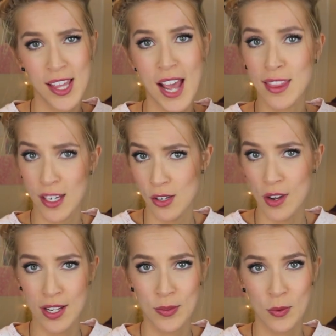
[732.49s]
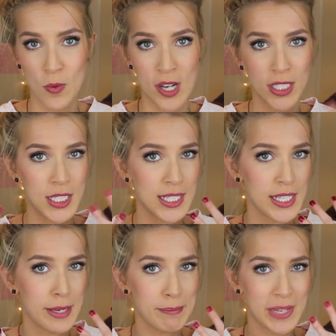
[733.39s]
that that you guys would want to
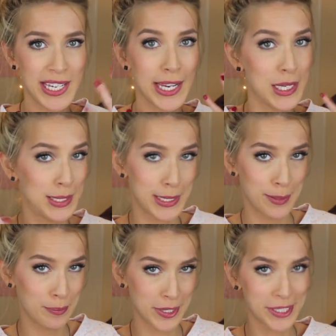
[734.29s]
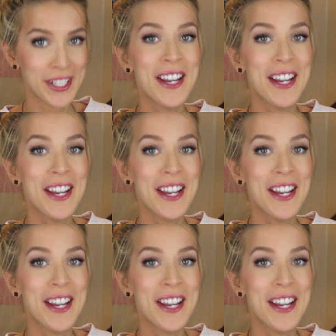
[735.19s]
see me attempt?